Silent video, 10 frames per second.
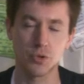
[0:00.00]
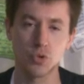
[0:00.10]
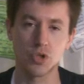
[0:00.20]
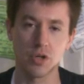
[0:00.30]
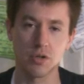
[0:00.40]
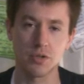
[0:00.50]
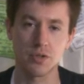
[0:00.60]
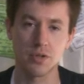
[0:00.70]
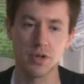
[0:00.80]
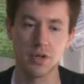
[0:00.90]

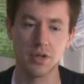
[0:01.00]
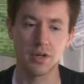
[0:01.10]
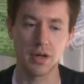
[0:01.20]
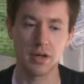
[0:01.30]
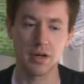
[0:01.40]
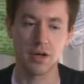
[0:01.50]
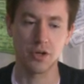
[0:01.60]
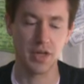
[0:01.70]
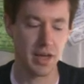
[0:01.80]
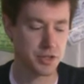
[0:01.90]
Souchongs on
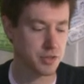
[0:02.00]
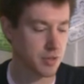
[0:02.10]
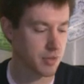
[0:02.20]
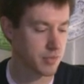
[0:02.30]
occasion.